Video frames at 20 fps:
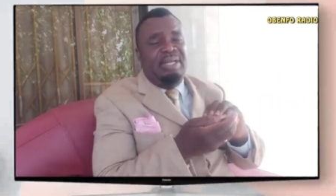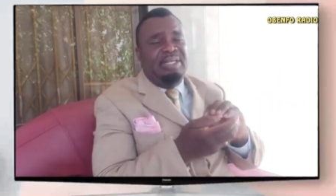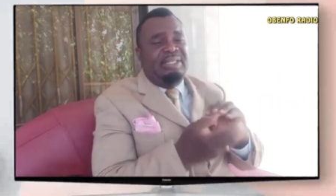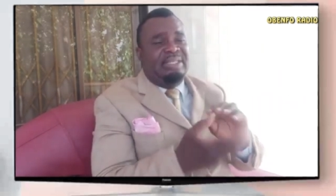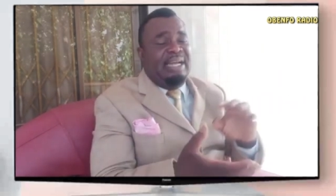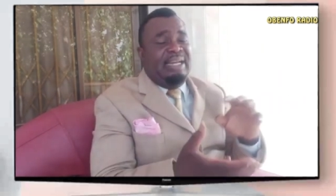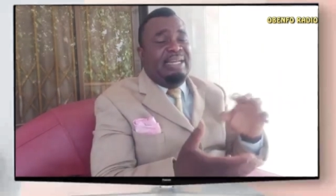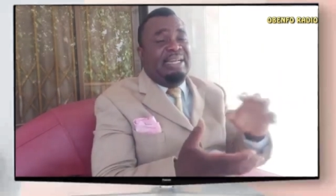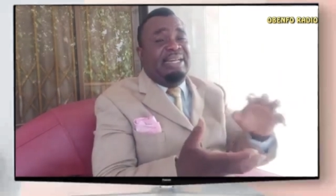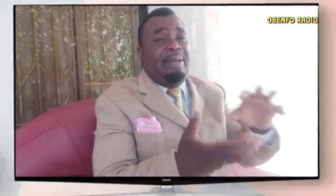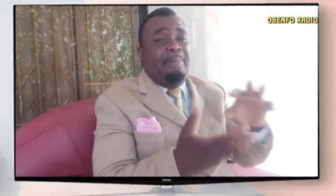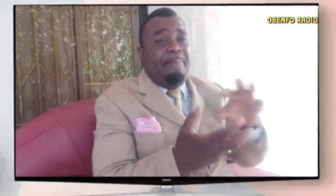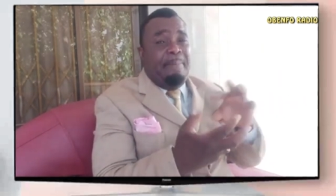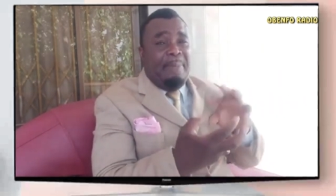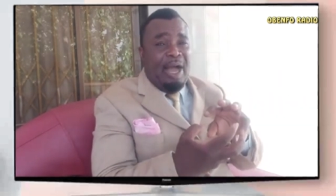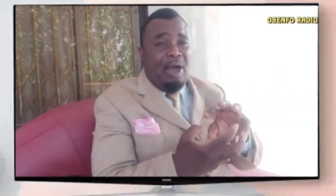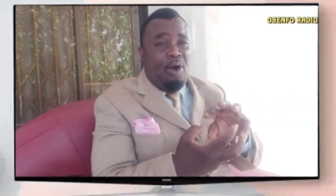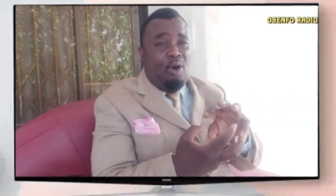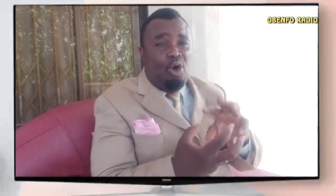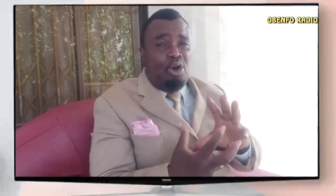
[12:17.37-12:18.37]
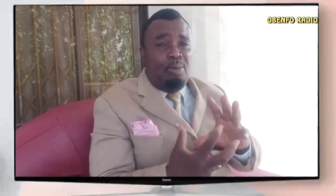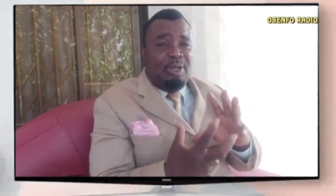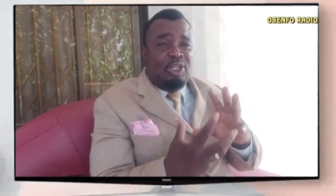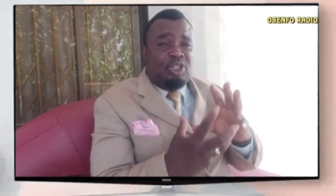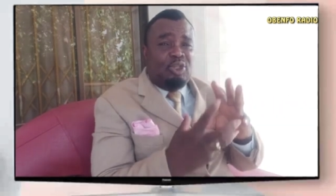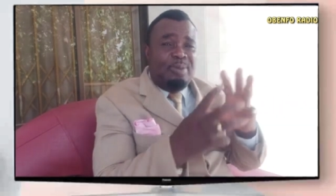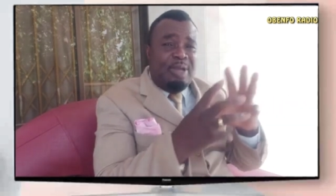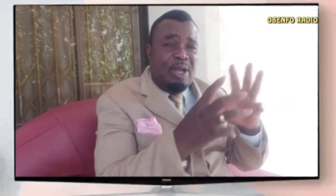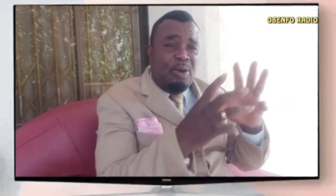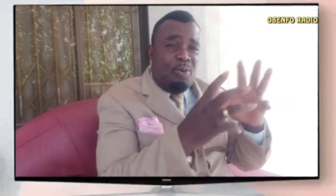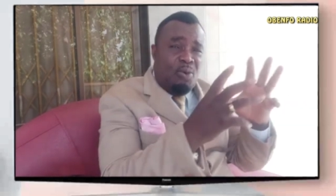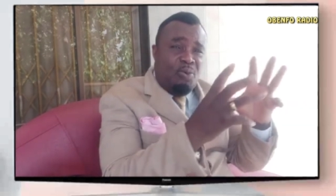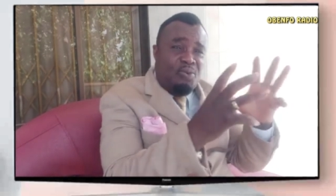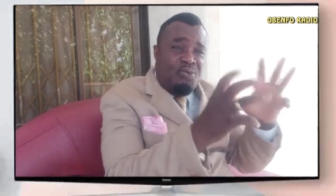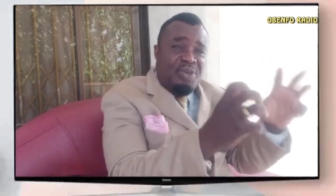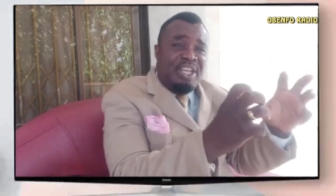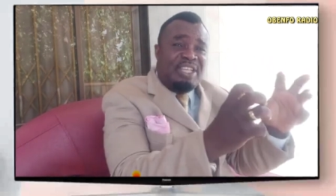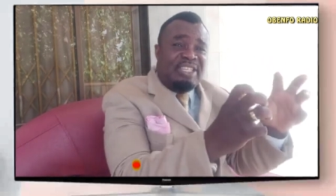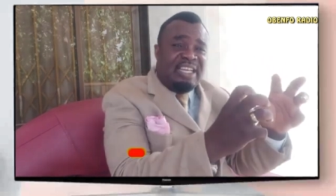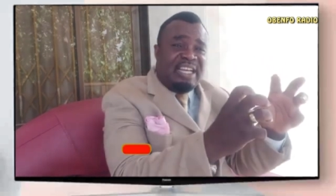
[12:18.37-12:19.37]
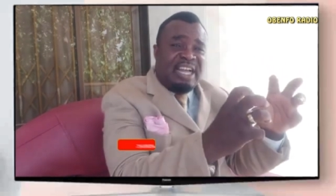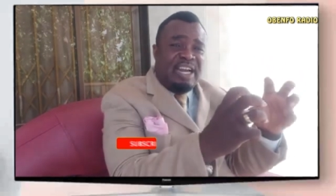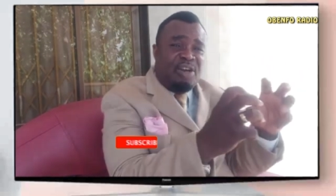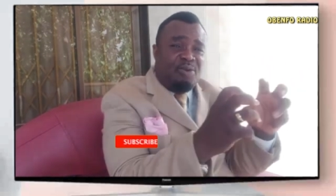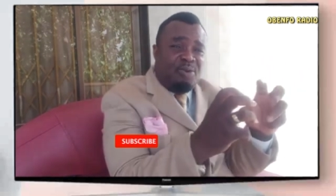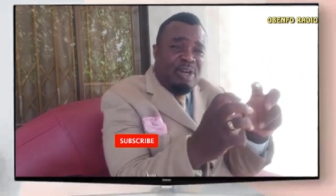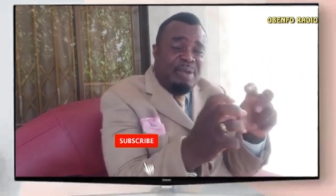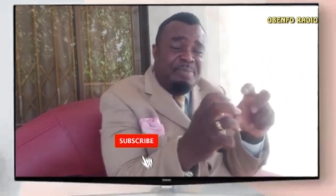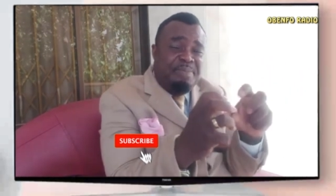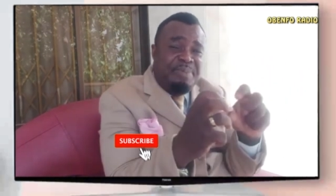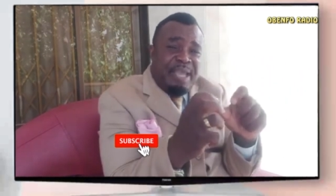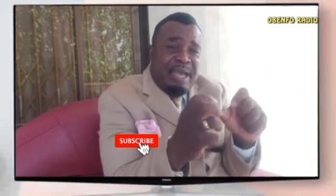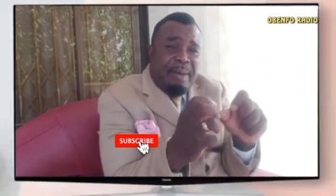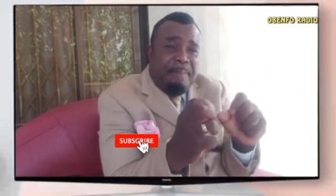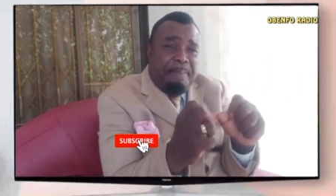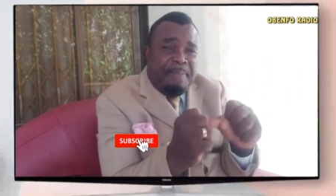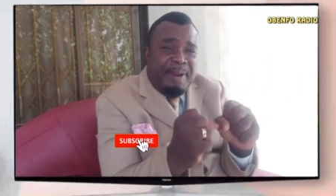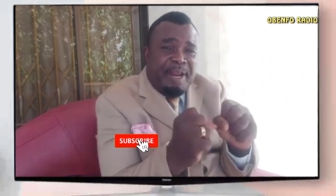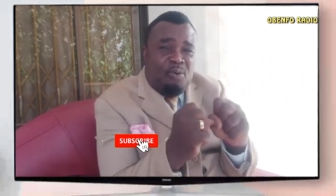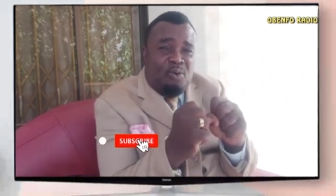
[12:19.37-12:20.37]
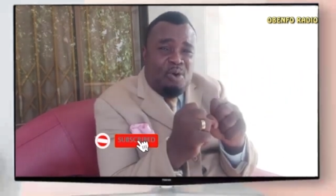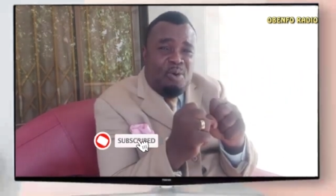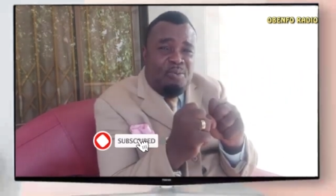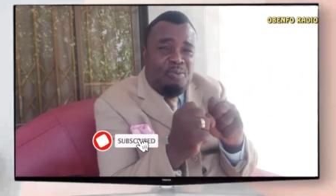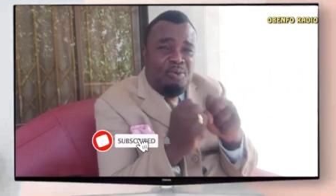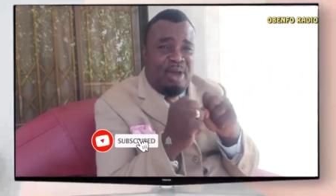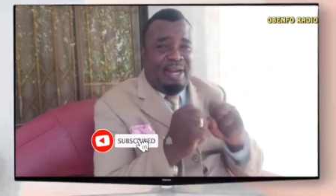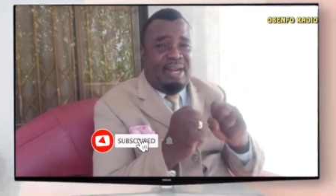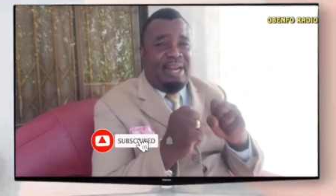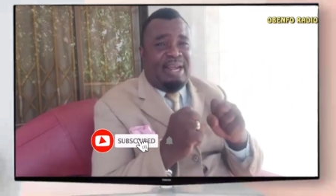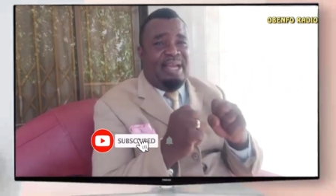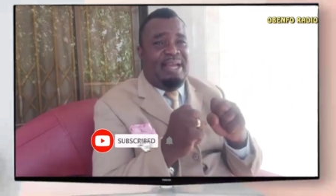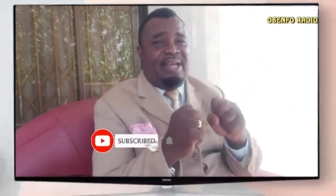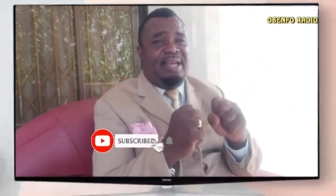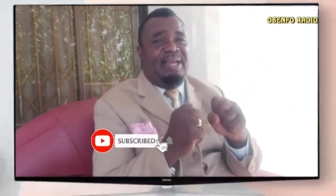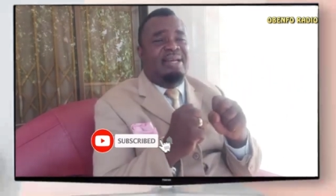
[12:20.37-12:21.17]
See, I didn't bow all the way to me. I could yes, it can only be a bread warm one.